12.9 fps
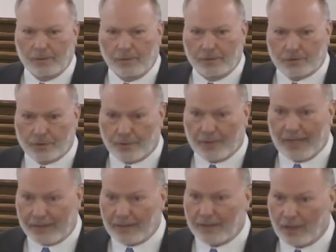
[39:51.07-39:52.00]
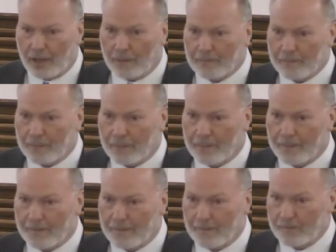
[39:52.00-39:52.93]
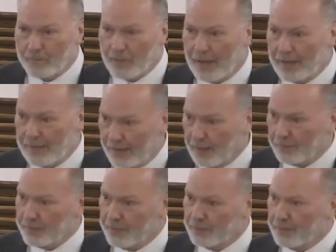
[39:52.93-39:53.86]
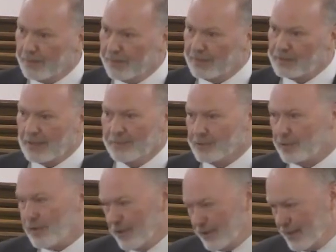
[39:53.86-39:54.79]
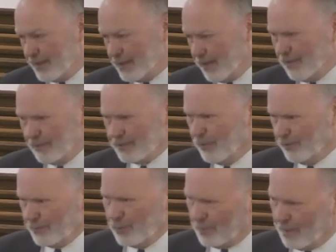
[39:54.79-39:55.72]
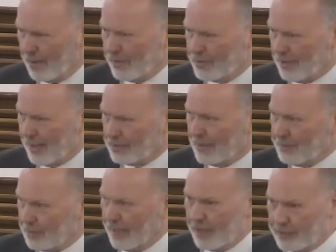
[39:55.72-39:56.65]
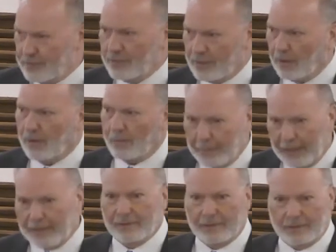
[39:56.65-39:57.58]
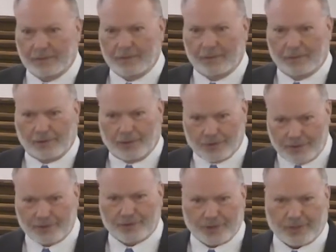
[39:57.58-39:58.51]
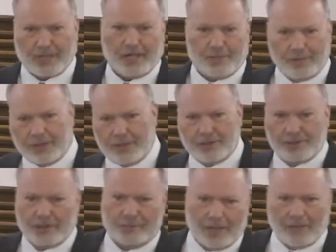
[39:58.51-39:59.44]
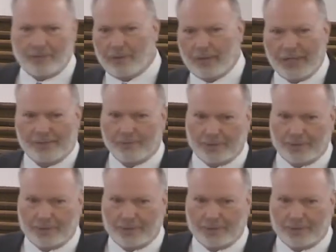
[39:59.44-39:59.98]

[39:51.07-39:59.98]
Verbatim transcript: so that I could come and help you. And they said, I'm sorry you had, oh, don't, don't apologize. I'm glad you called me because this is the kind of relationship I want to have